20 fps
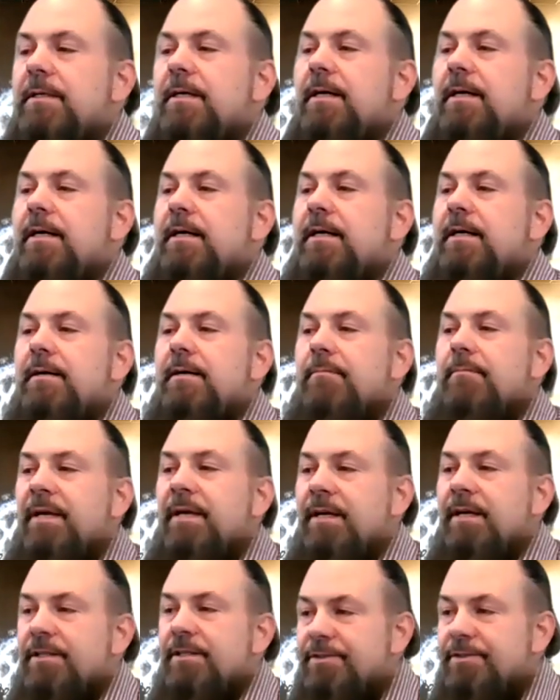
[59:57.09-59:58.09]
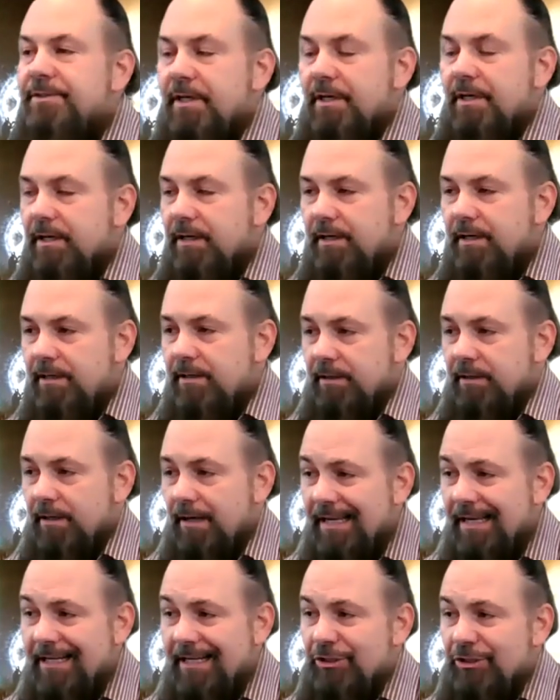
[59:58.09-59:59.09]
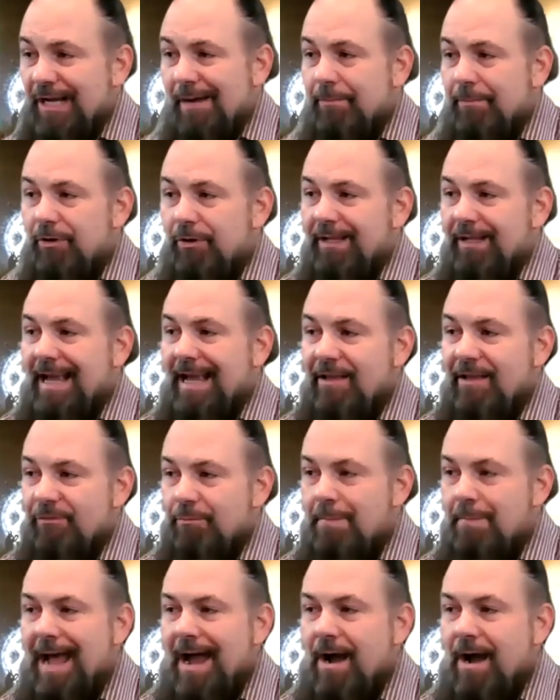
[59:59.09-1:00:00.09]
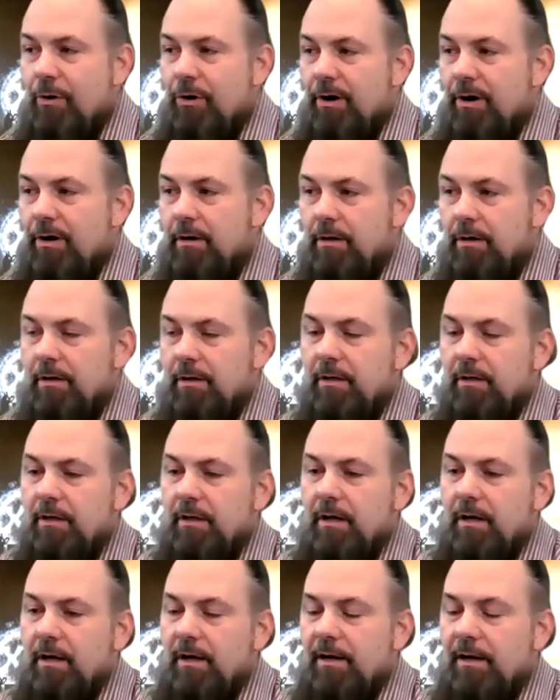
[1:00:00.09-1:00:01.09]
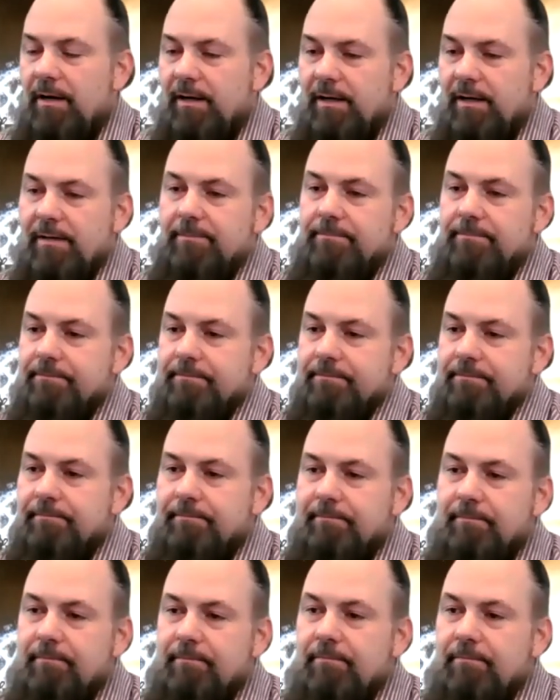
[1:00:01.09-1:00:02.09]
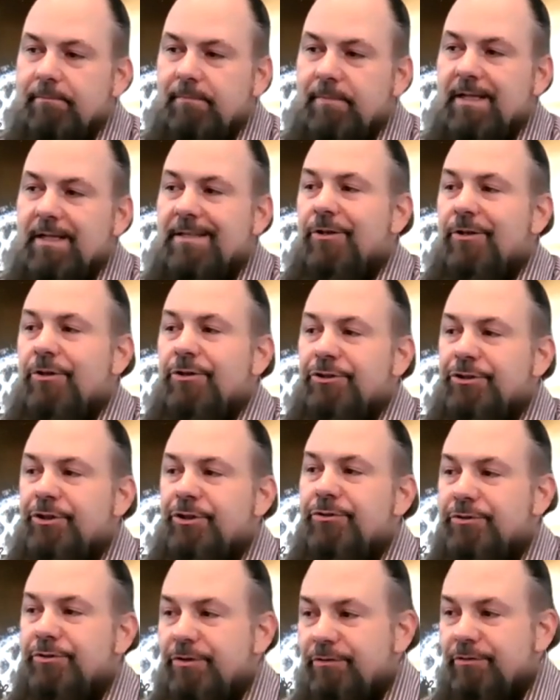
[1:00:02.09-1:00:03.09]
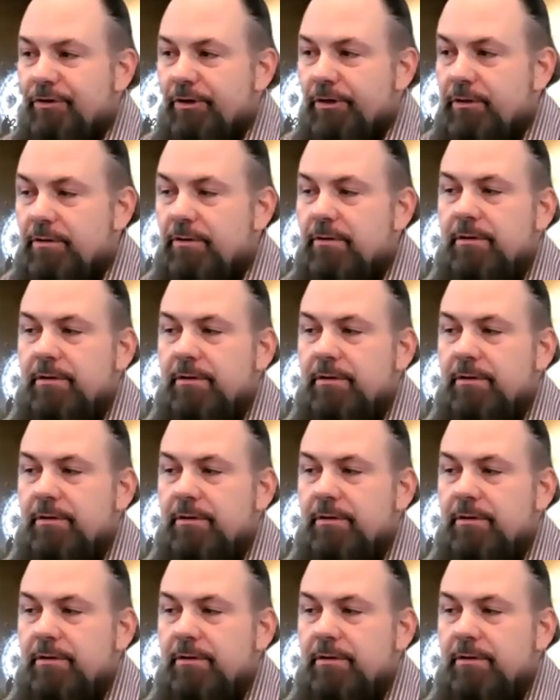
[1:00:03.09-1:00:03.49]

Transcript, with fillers: um, because lighting shop only has power um, until the show's over.